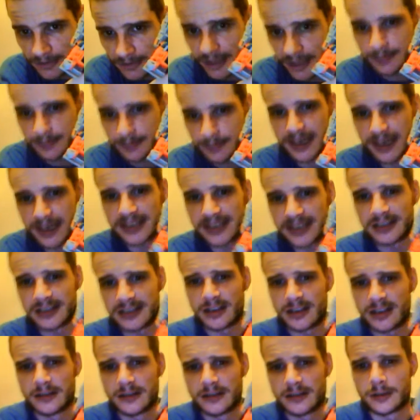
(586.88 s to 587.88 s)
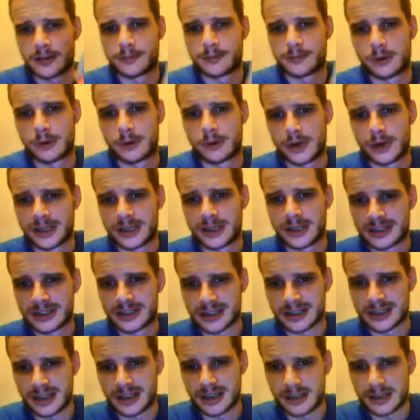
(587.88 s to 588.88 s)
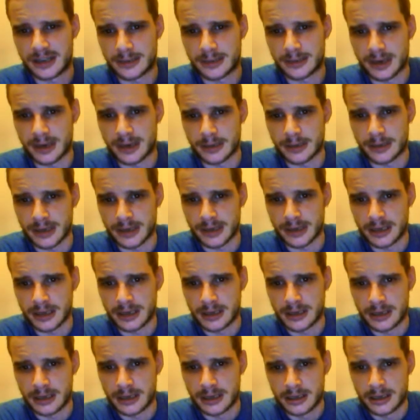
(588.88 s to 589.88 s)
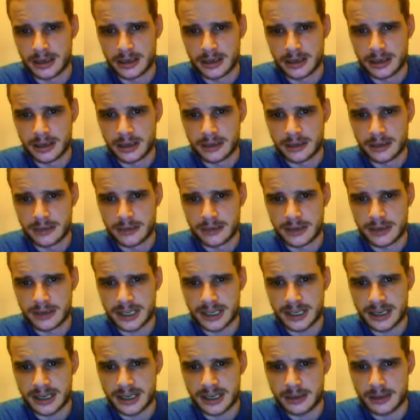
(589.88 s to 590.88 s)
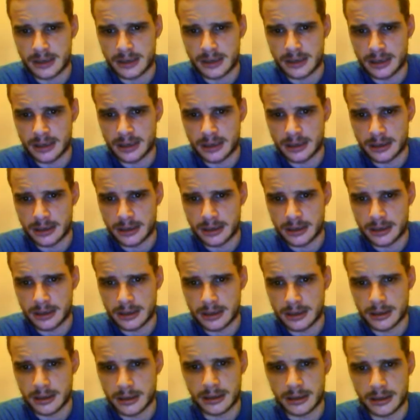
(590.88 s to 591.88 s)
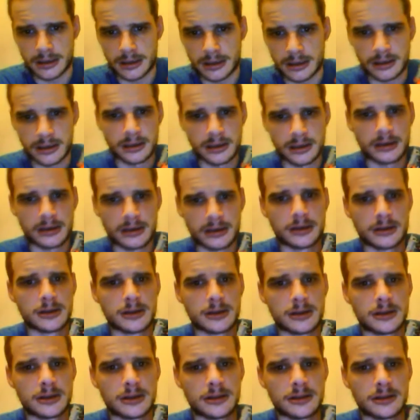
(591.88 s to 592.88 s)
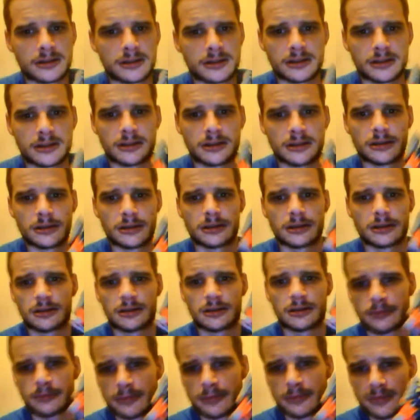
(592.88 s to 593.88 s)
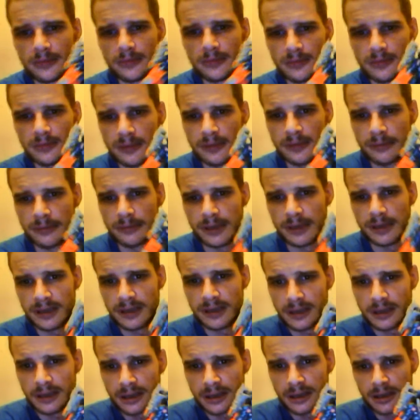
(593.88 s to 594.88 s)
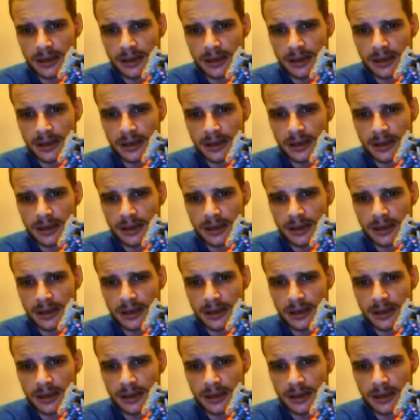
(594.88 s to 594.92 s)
It's painted over the pointless light piping. Put it anywhere. Right, yeah, closer. A bit.